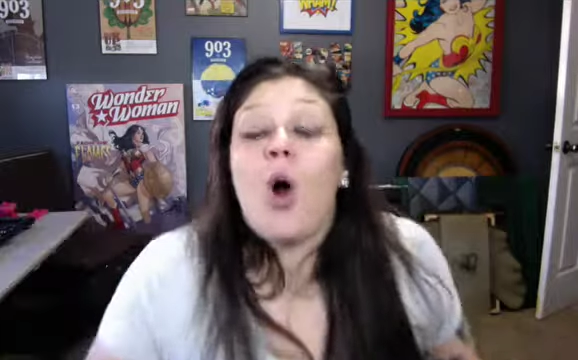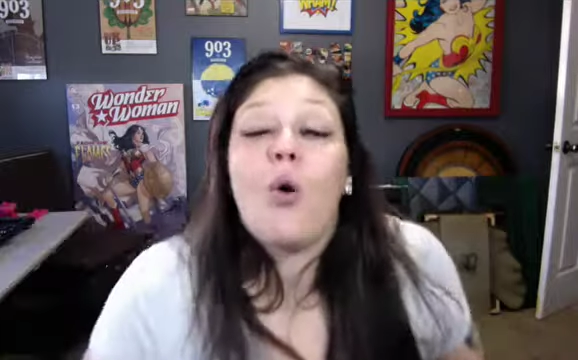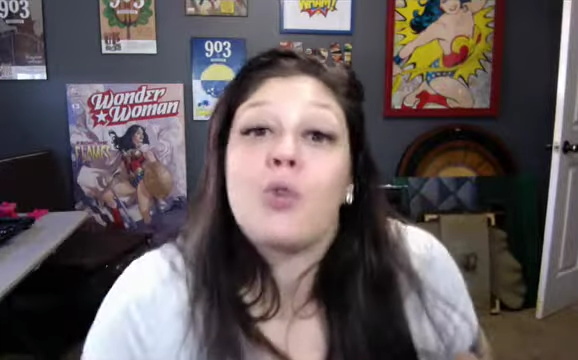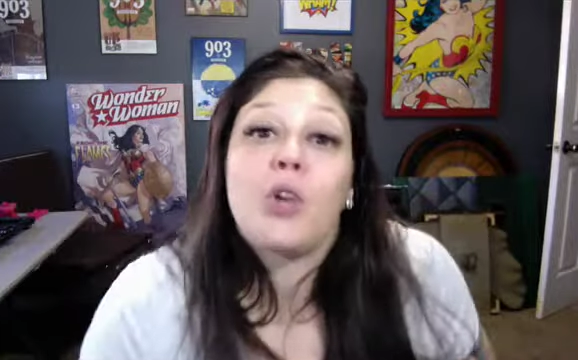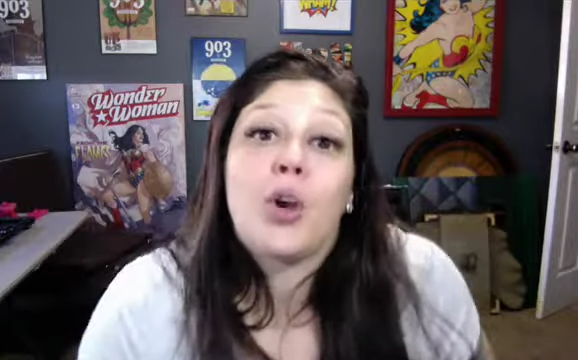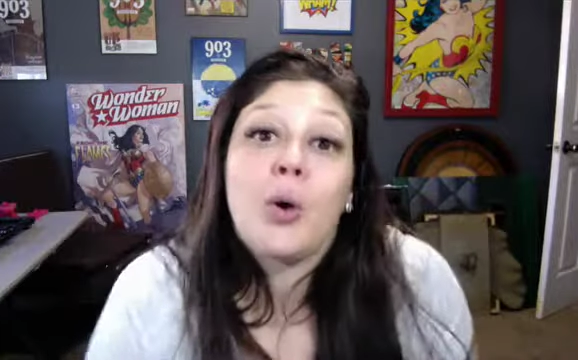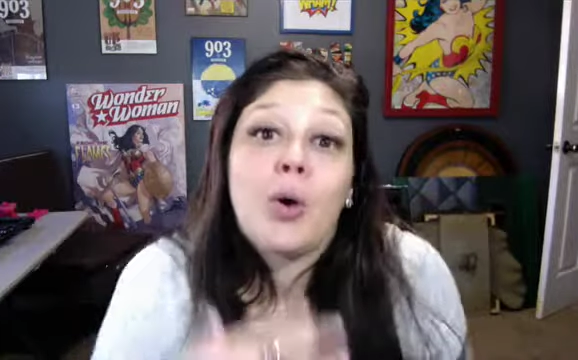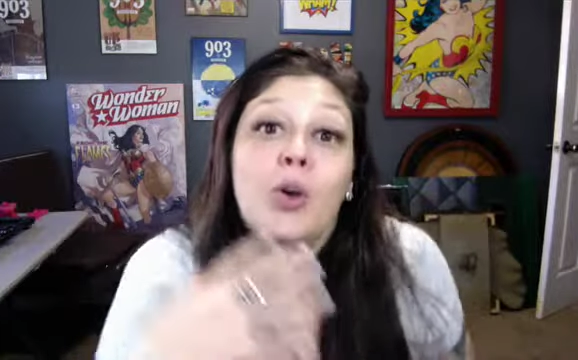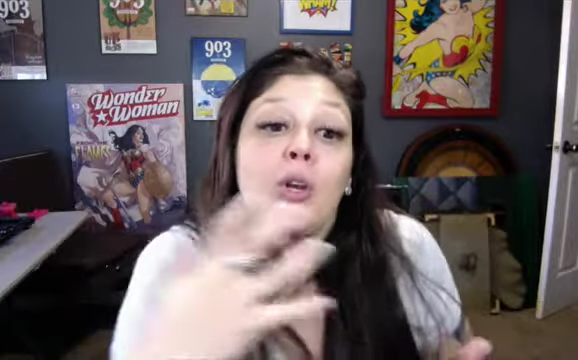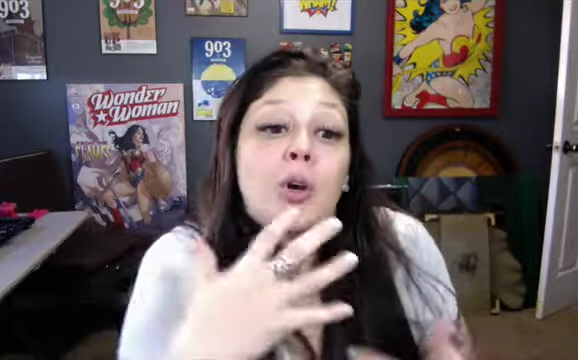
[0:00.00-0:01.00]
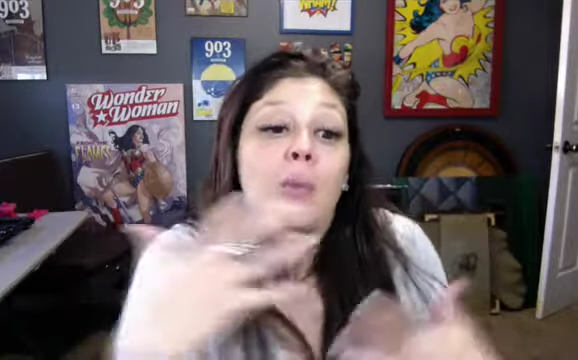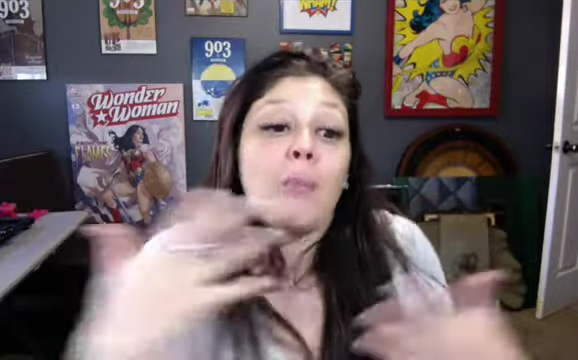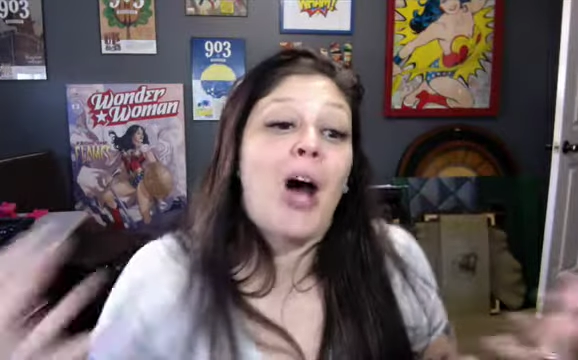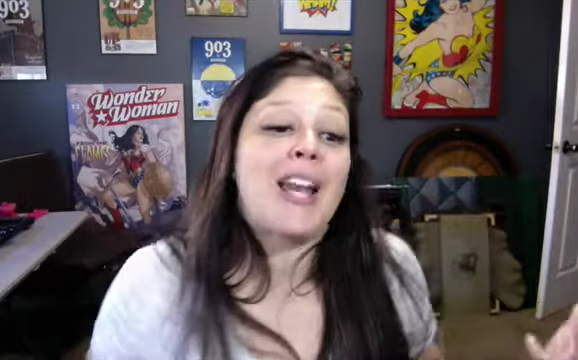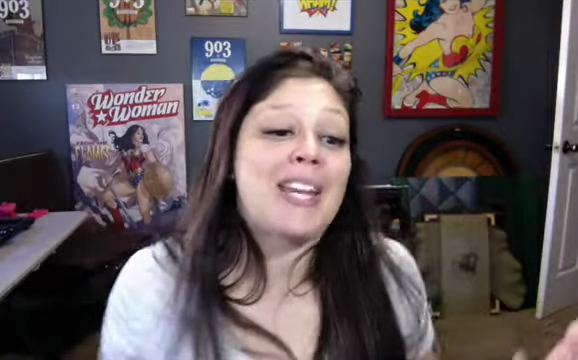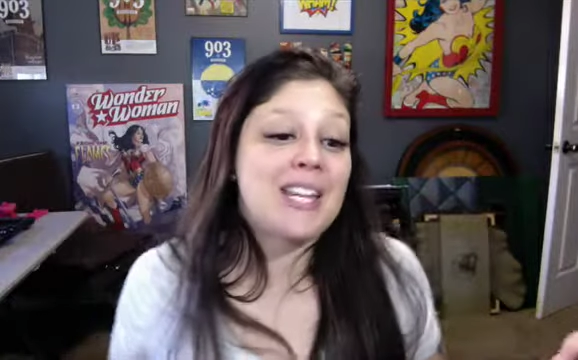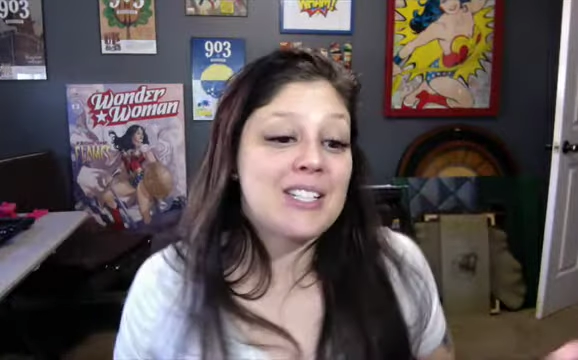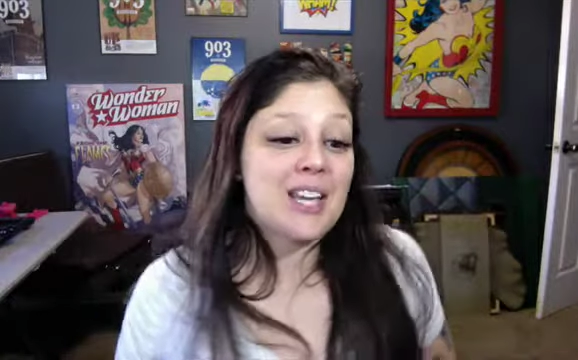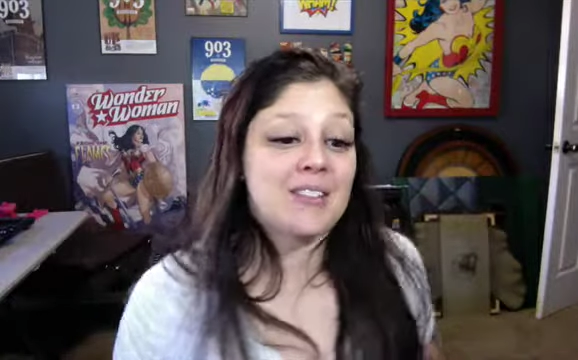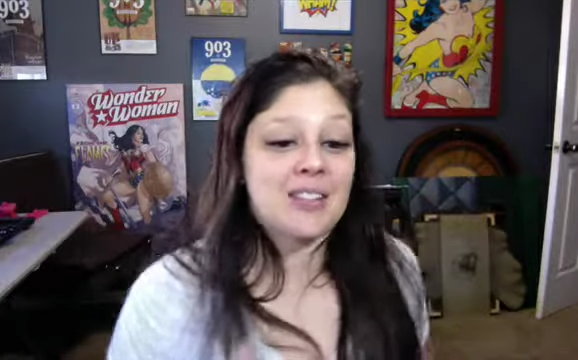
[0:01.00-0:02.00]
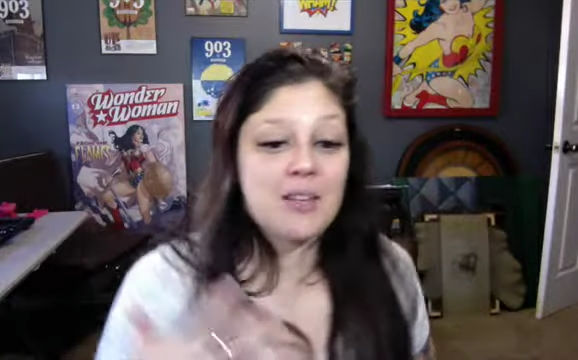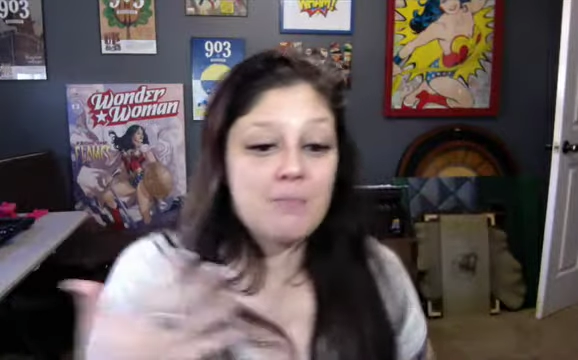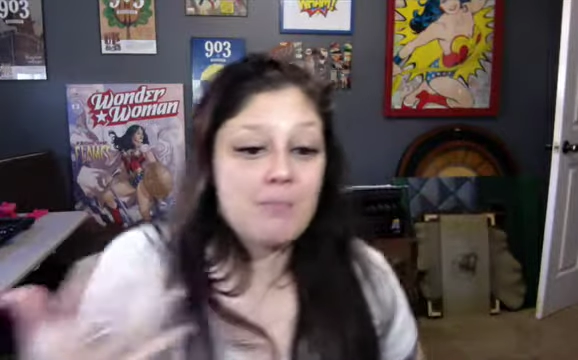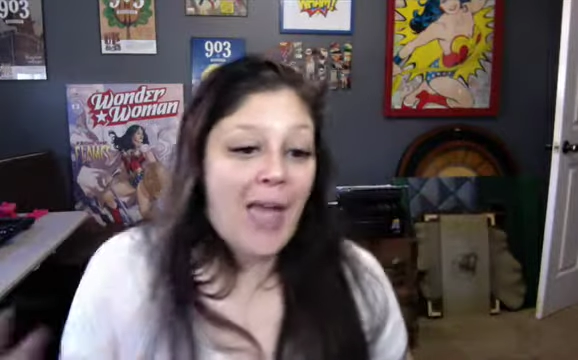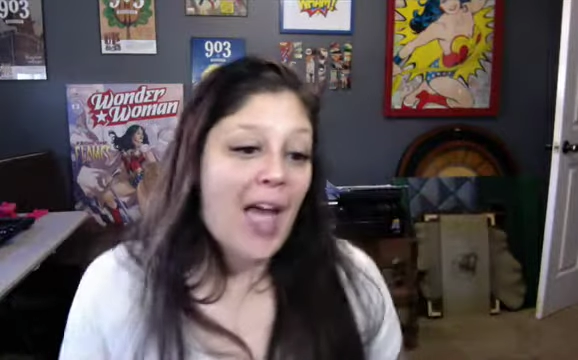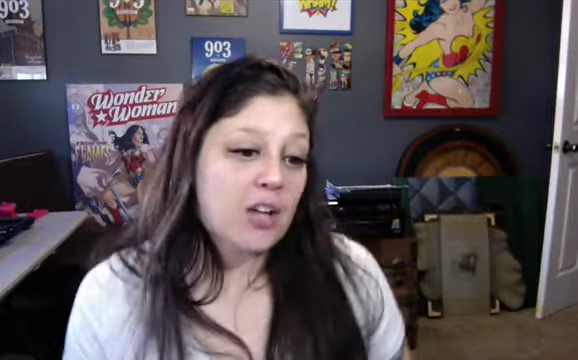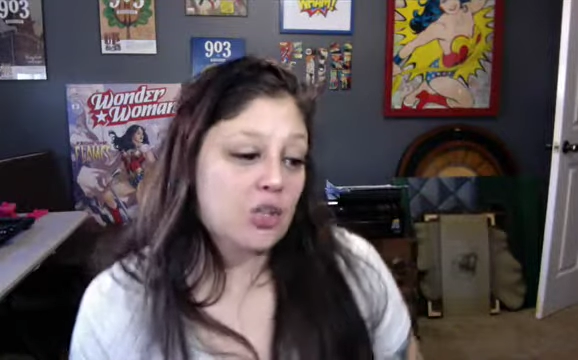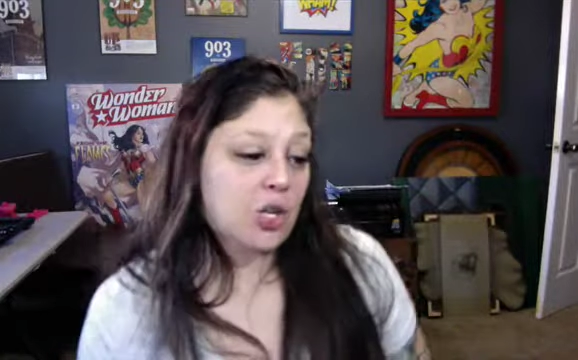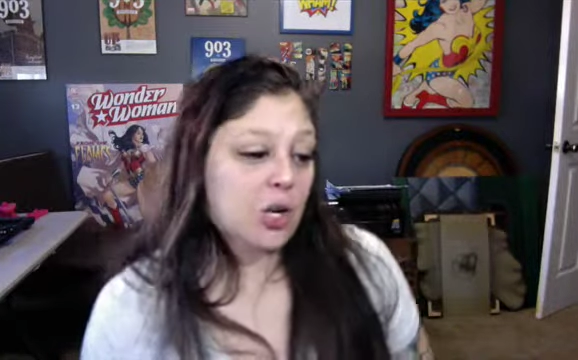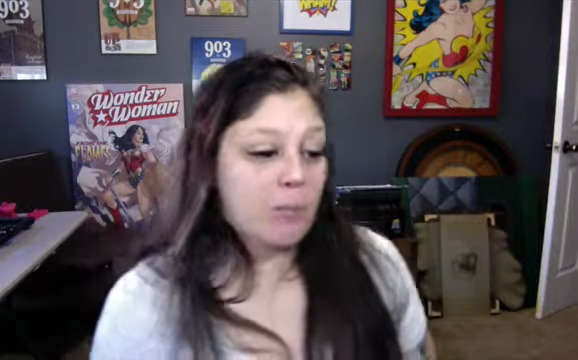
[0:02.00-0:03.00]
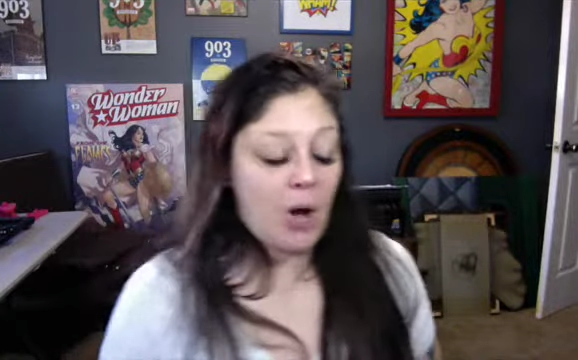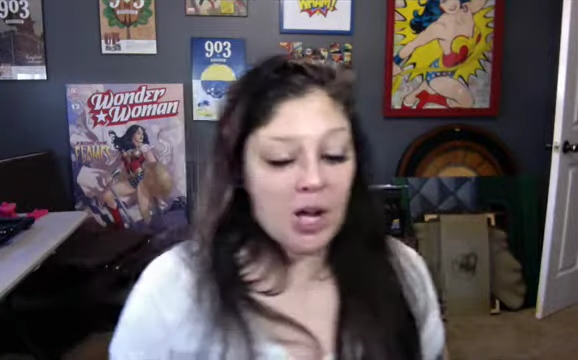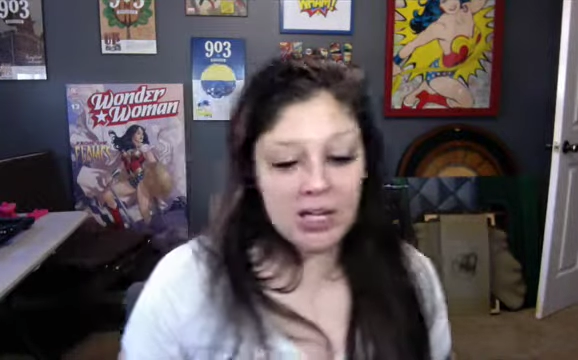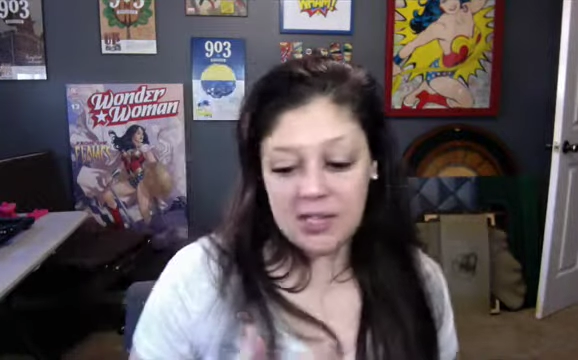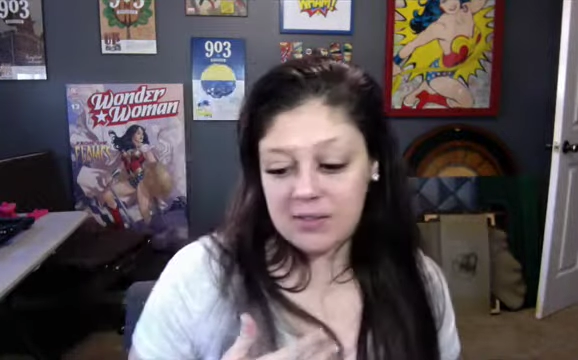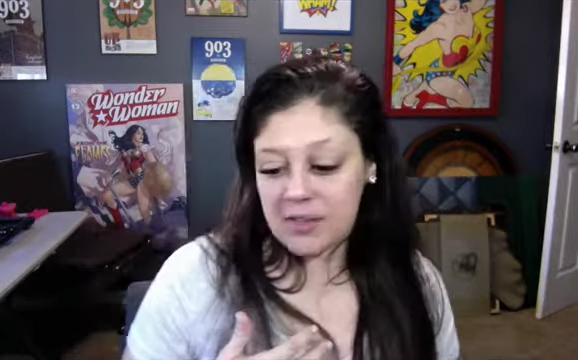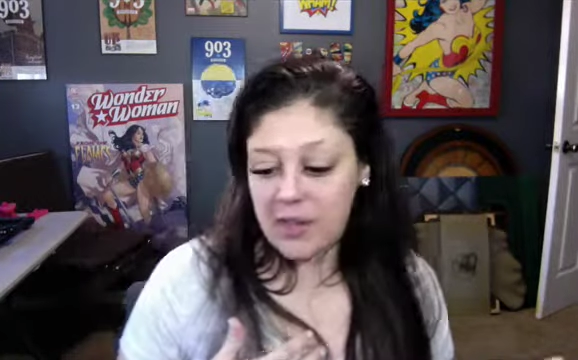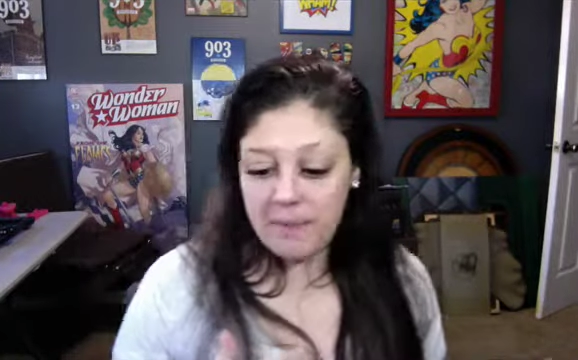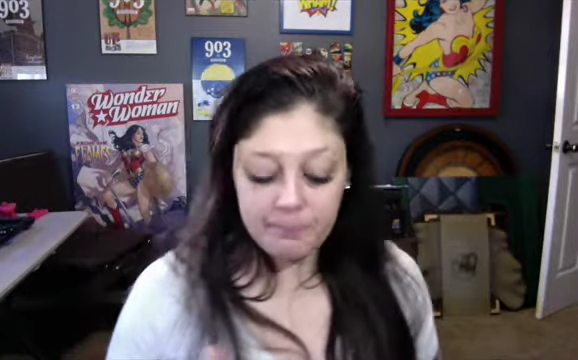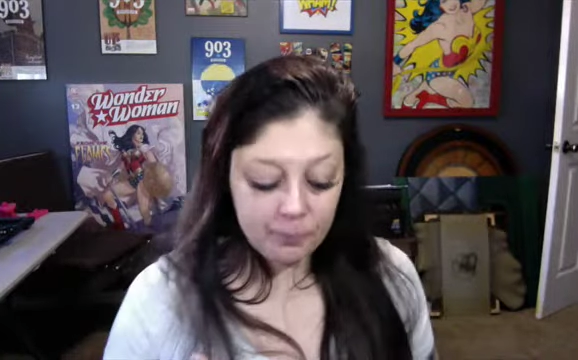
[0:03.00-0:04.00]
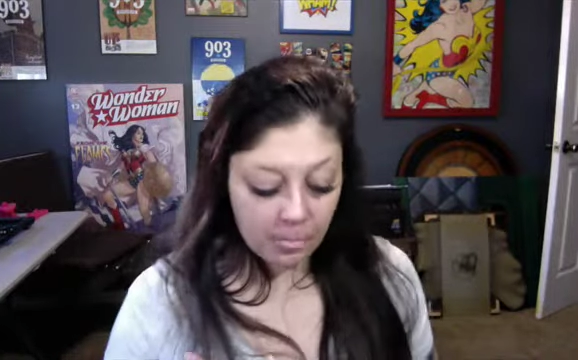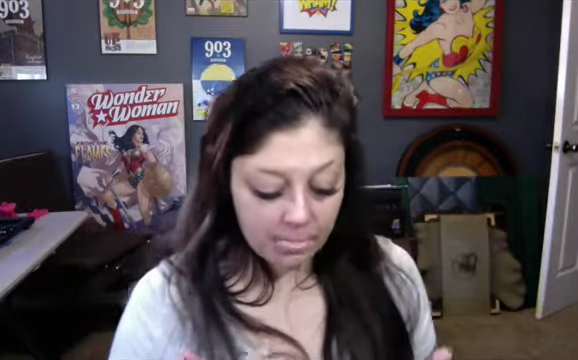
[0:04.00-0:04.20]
your body doesn't match, or your body doesn't